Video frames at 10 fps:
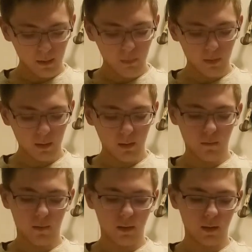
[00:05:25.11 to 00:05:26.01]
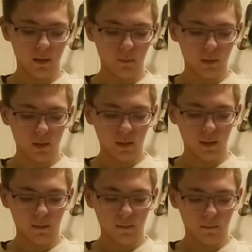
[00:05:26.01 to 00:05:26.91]
believed. And when
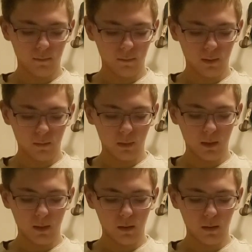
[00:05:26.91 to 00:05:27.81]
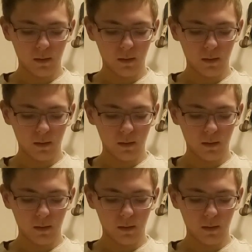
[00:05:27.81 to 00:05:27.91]
they heard